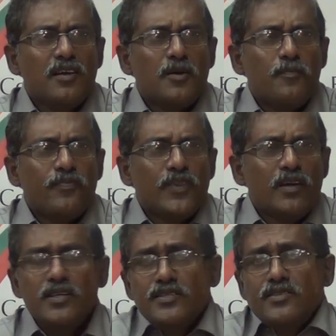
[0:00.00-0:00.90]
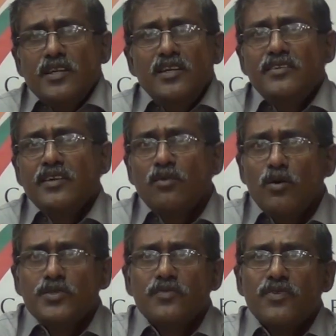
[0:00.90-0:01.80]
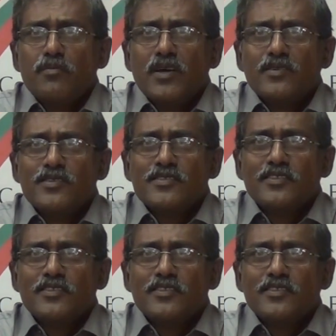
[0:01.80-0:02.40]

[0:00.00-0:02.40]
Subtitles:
it is stealing technology from others.